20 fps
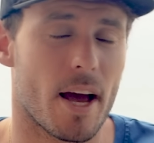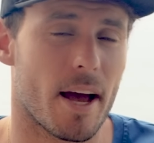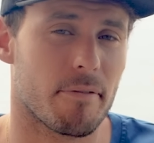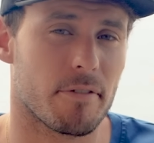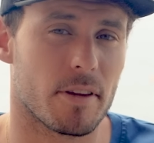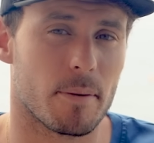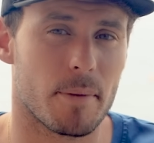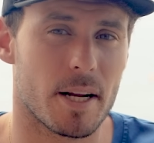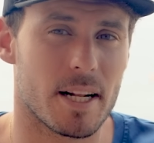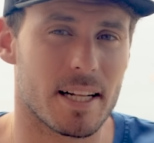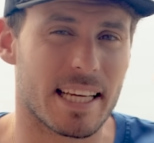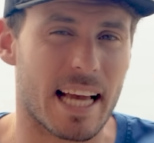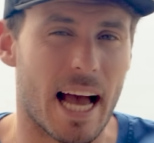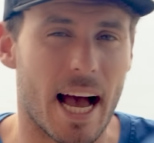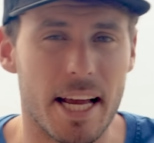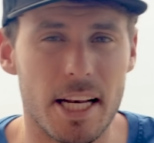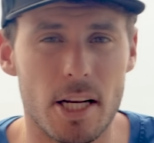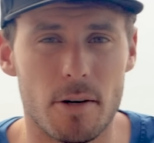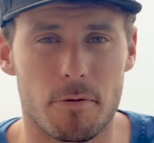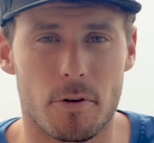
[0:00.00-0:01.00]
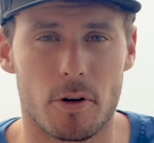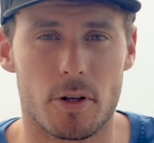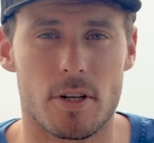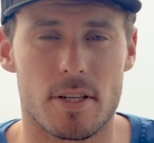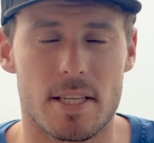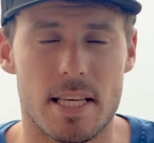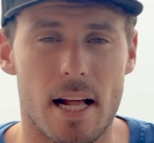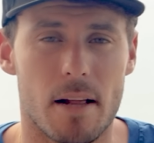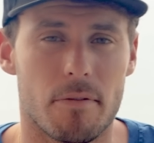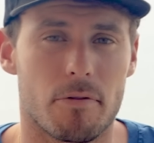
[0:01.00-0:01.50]
have the middle kind of for
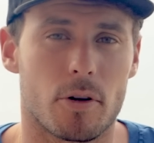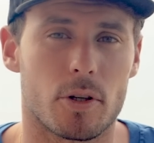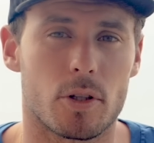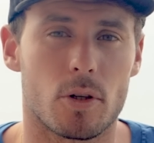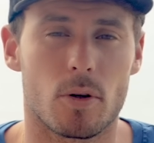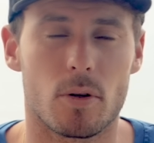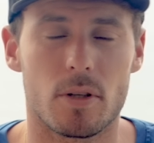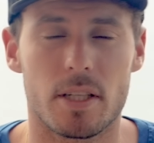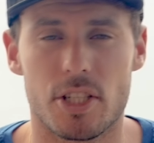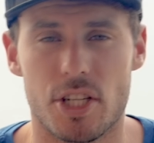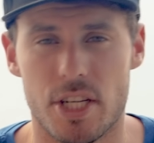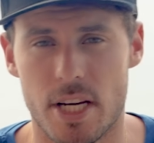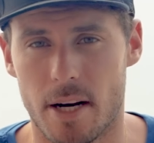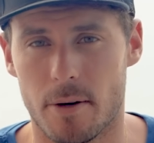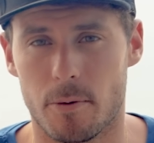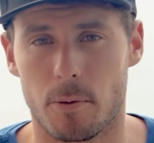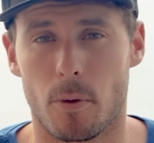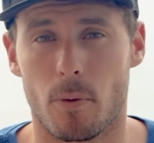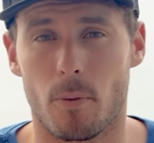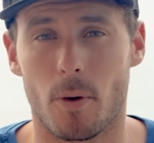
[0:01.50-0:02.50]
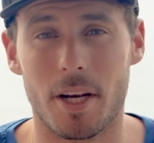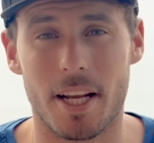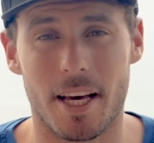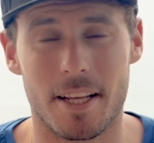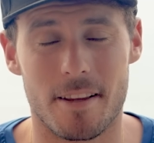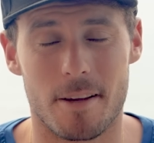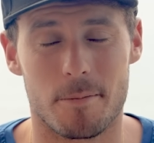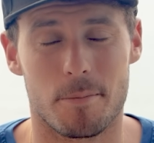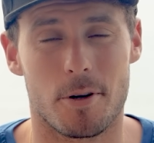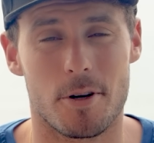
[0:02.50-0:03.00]
yourself, or you only share it with one
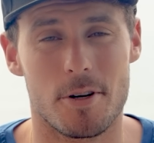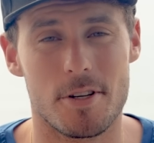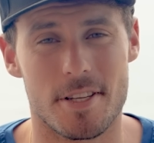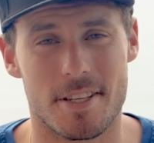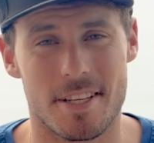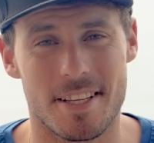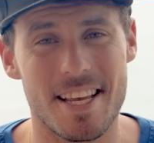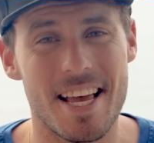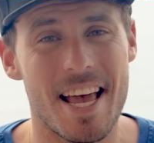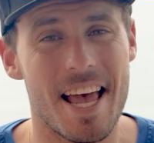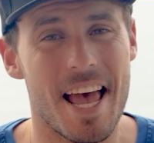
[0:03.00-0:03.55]
other person.